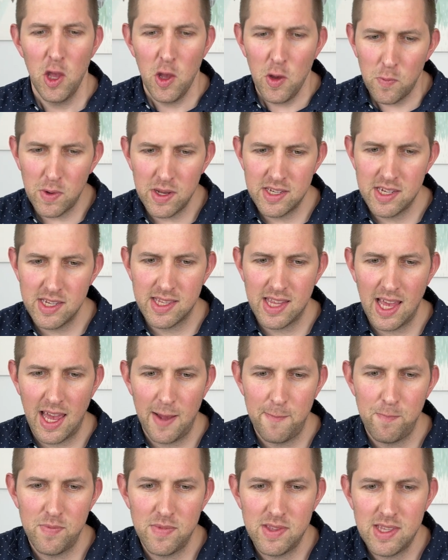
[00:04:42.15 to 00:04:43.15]
which is
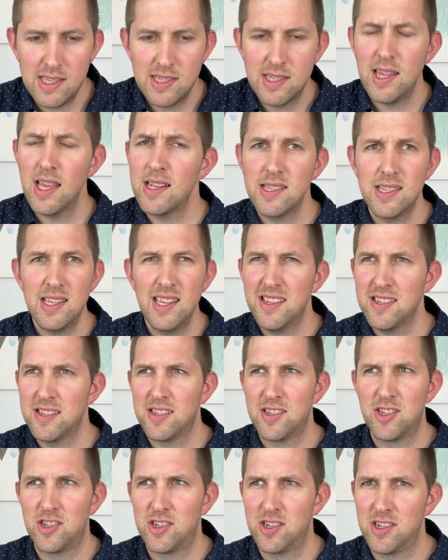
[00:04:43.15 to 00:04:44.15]
that dyslexia
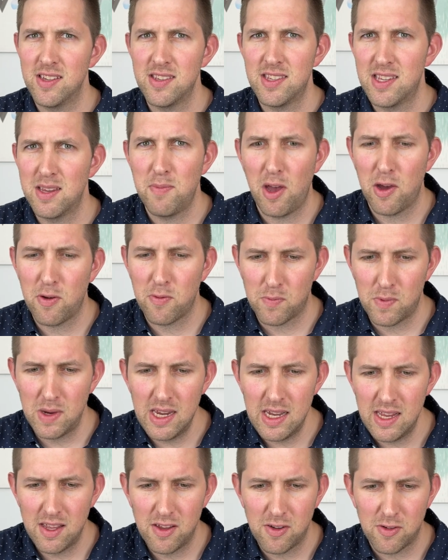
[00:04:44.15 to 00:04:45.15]
is just about
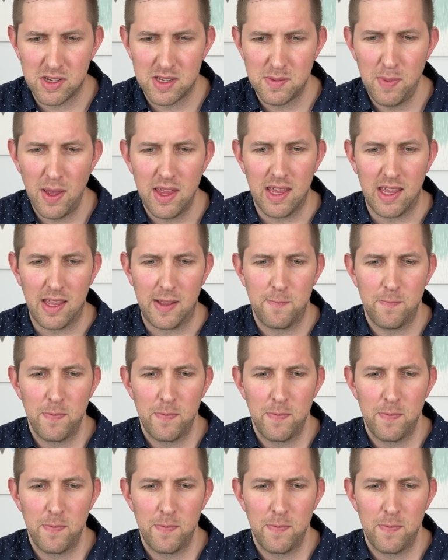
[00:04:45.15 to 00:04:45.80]
reading or spelling.